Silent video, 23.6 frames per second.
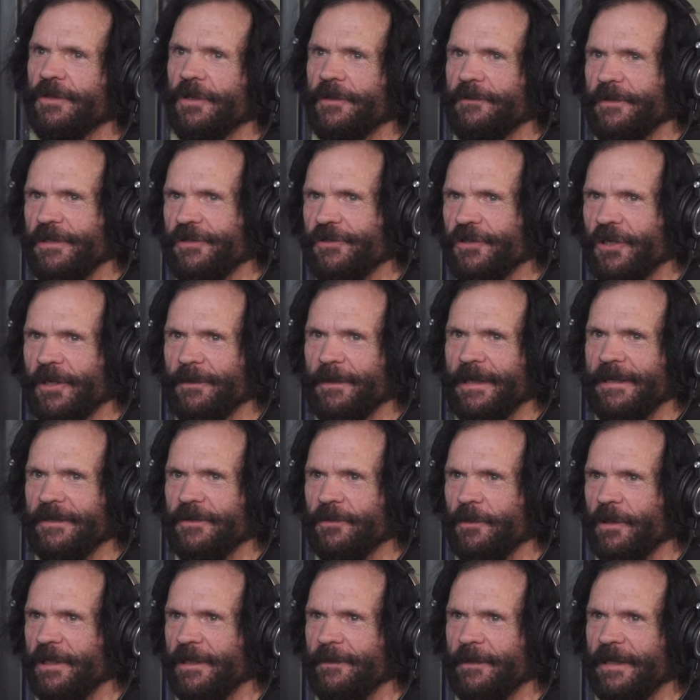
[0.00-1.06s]
So if you show up
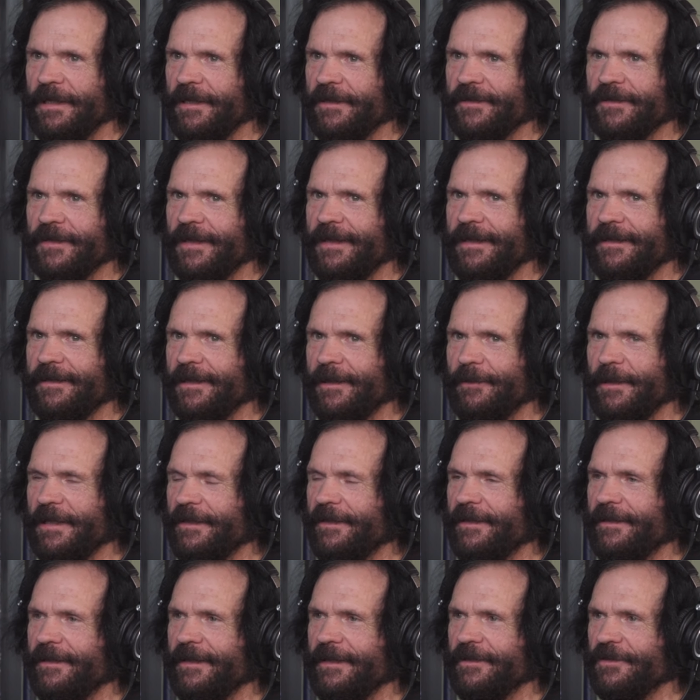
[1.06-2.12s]
20 minutes late,
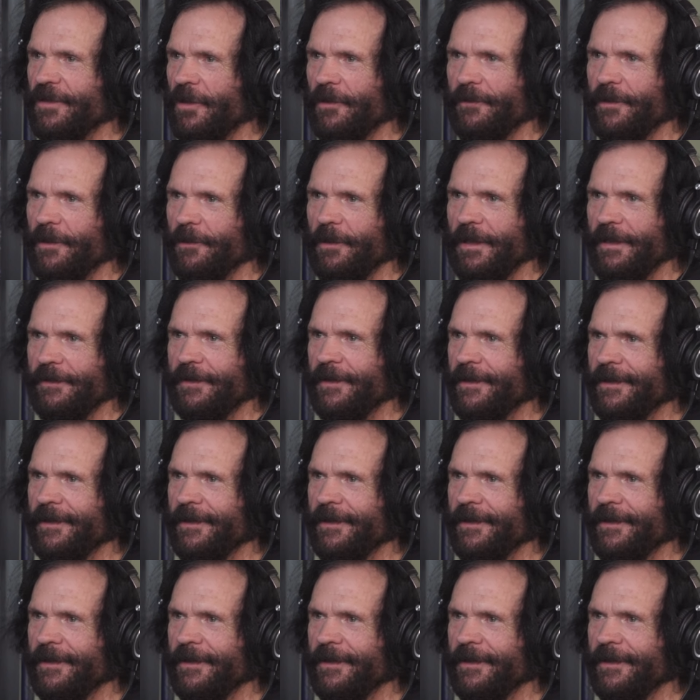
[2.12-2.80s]
it's over with.